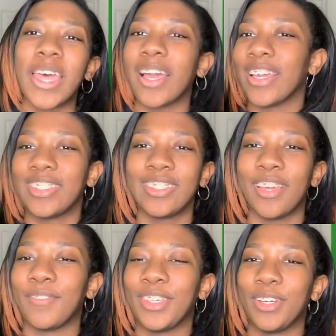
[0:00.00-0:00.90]
I guess it
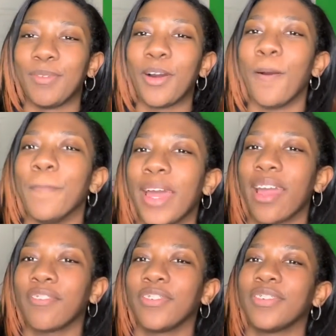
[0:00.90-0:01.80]
ain't really a welcome
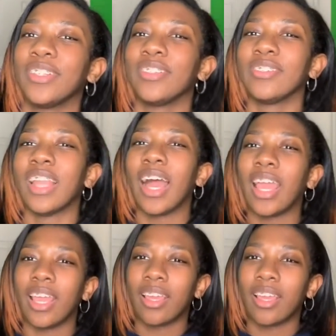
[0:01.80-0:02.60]
back for real. Like,